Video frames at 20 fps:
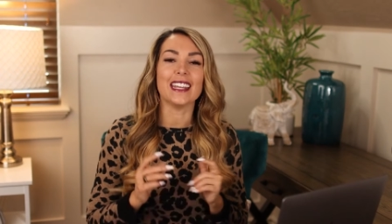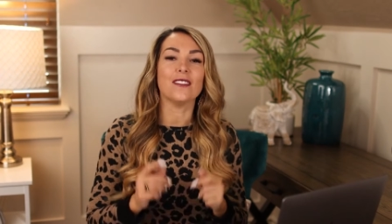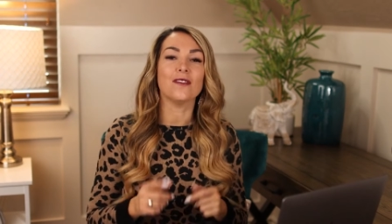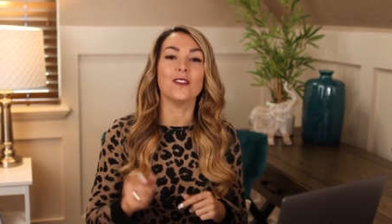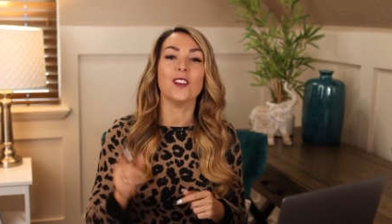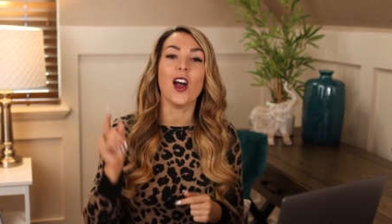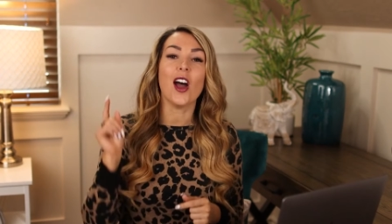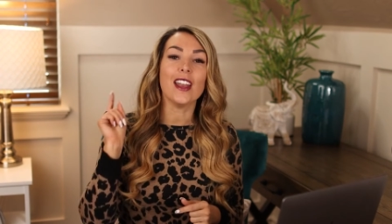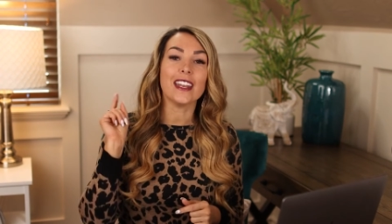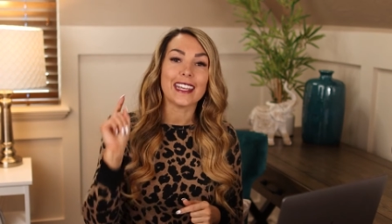
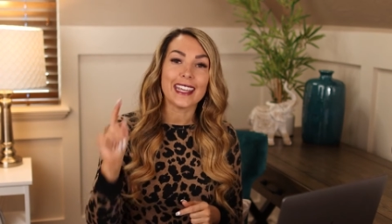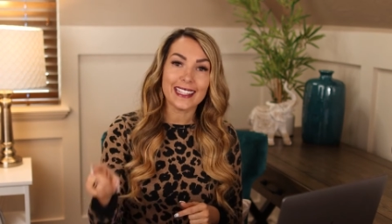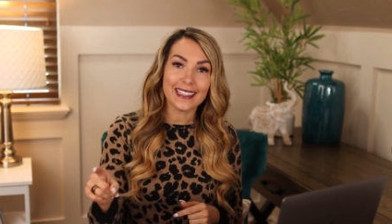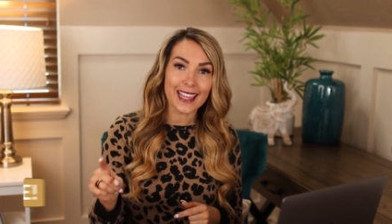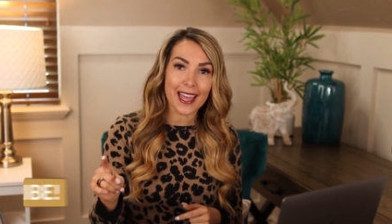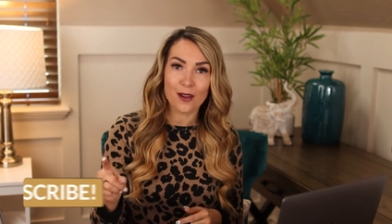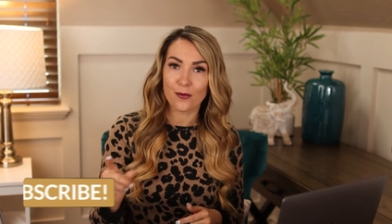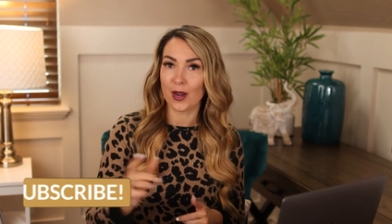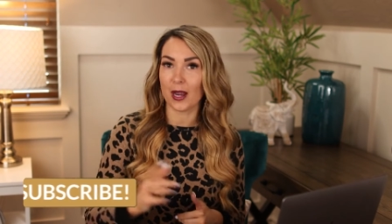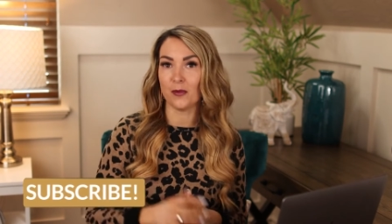If not, hit
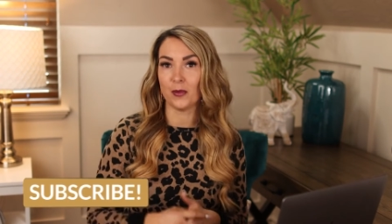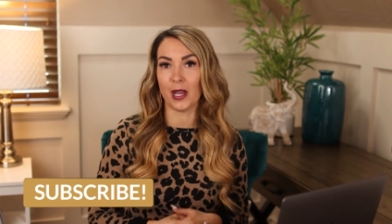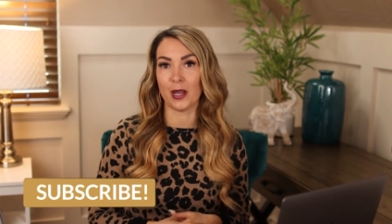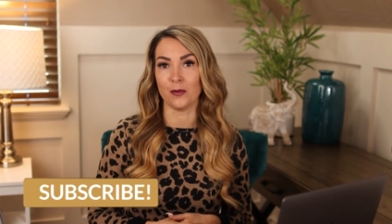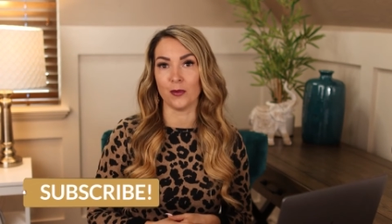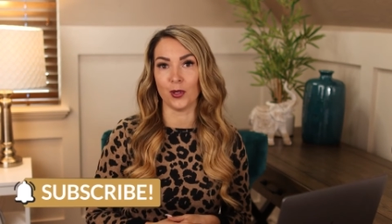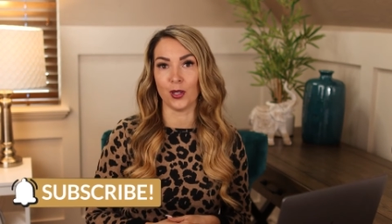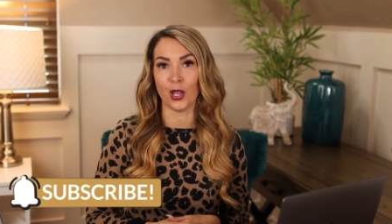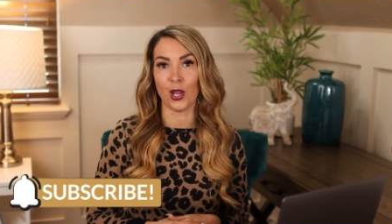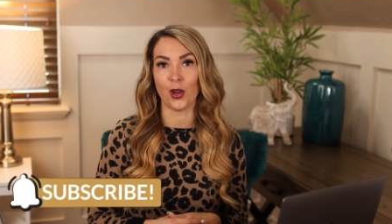that red
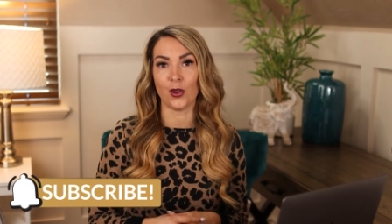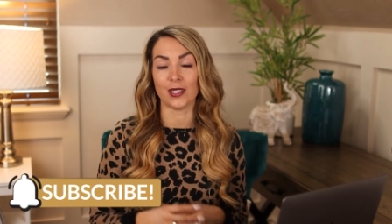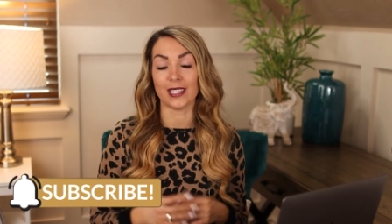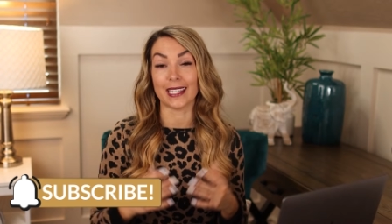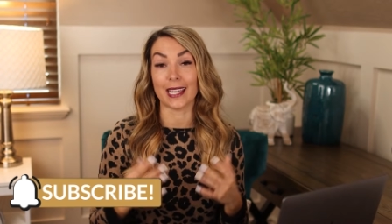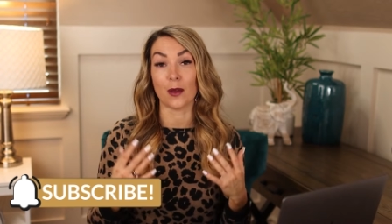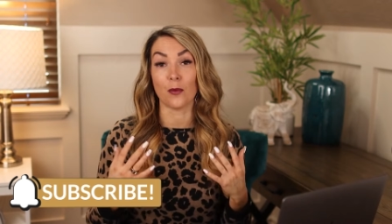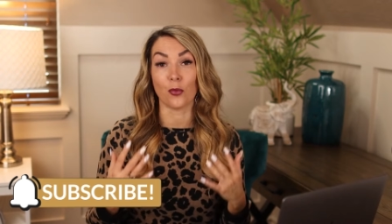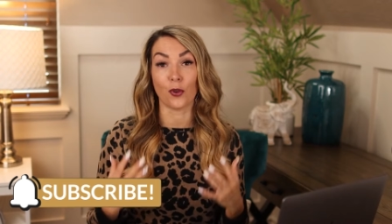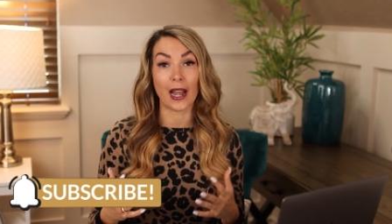button below
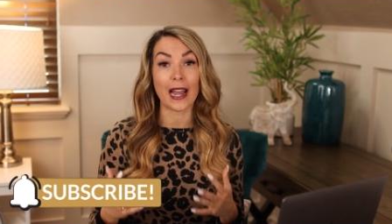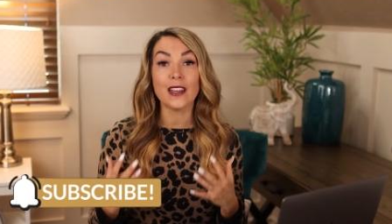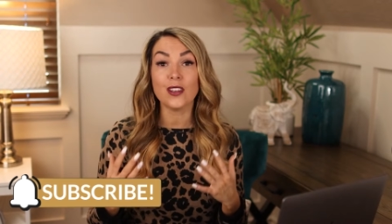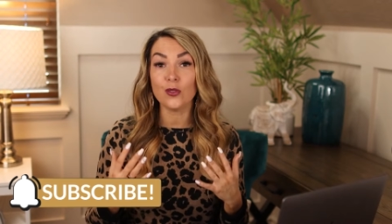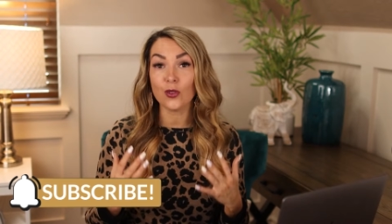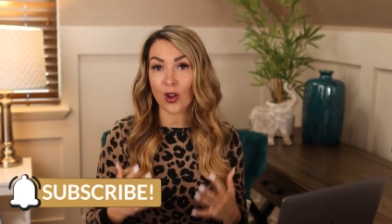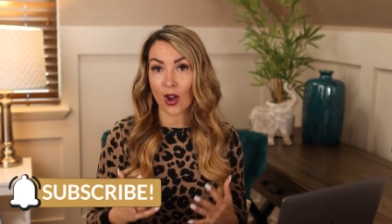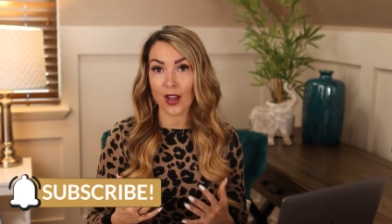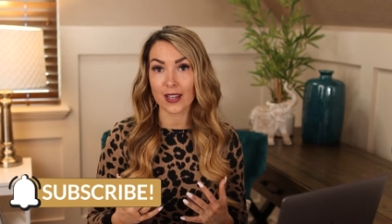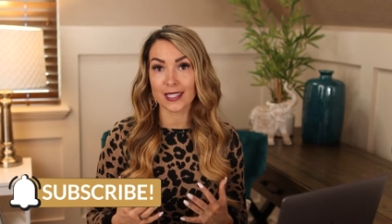to get brand
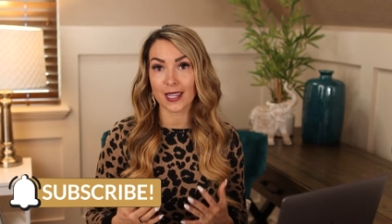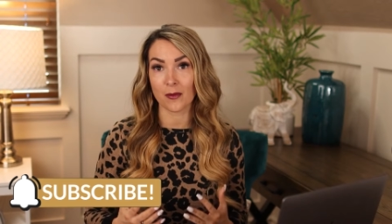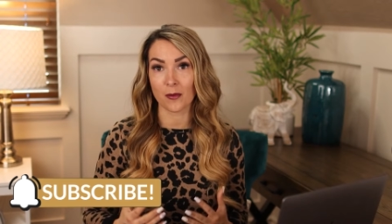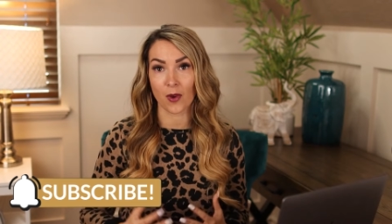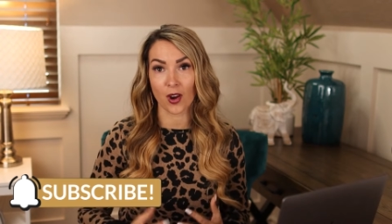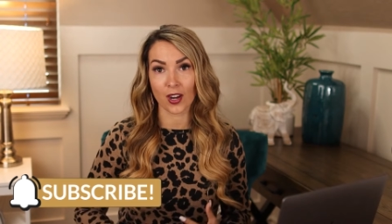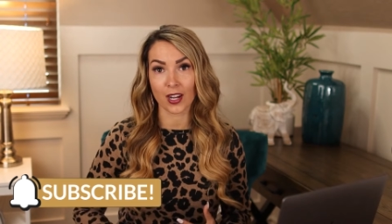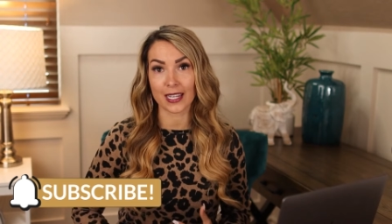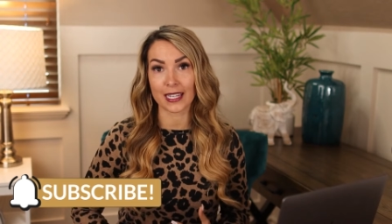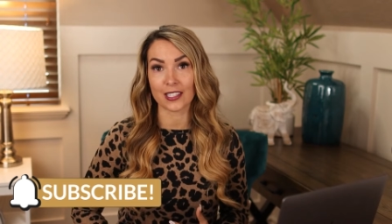new content
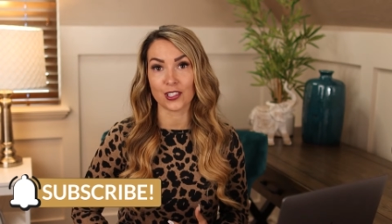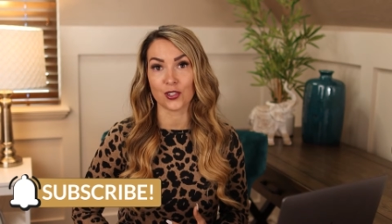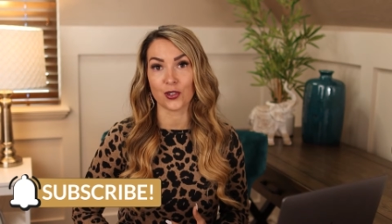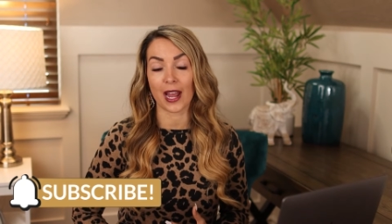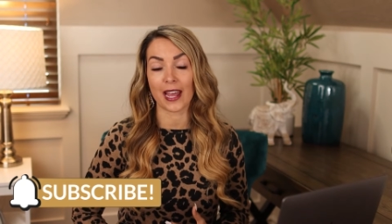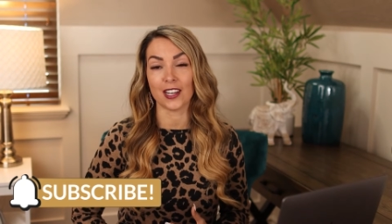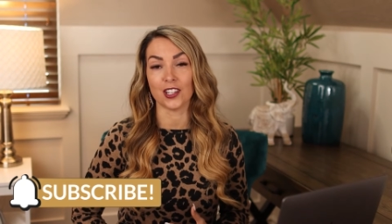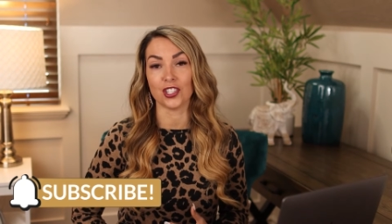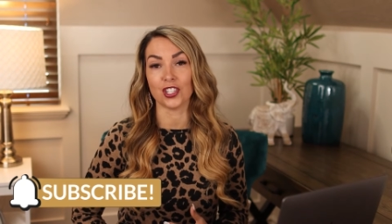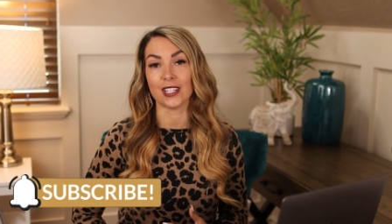marketing
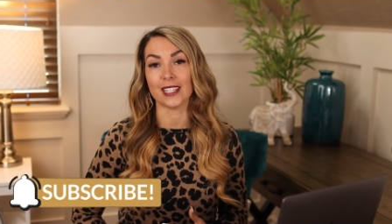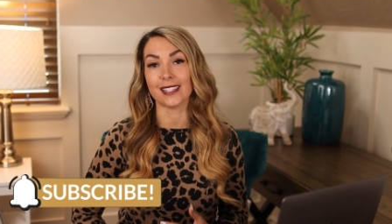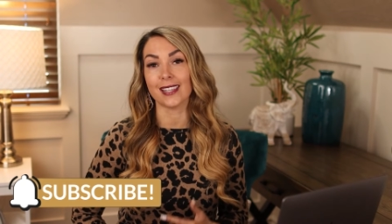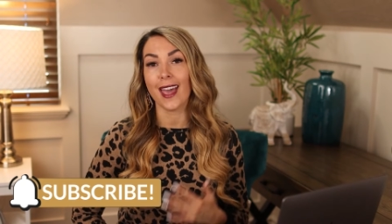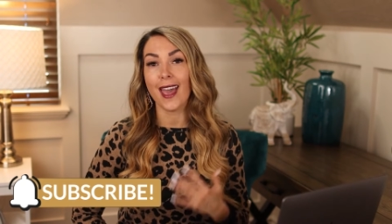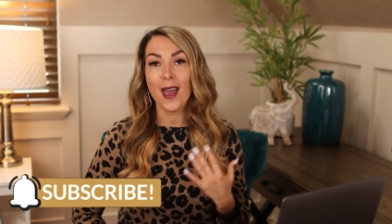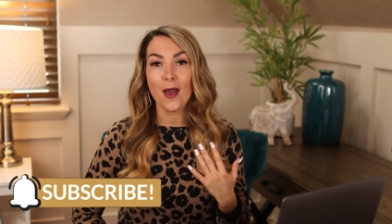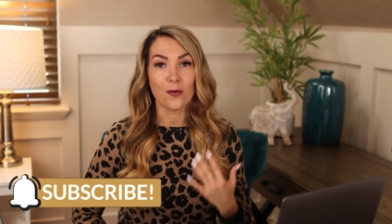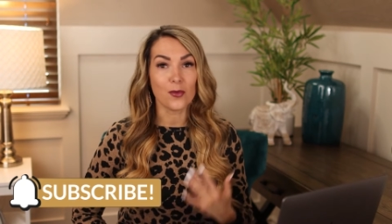strategies,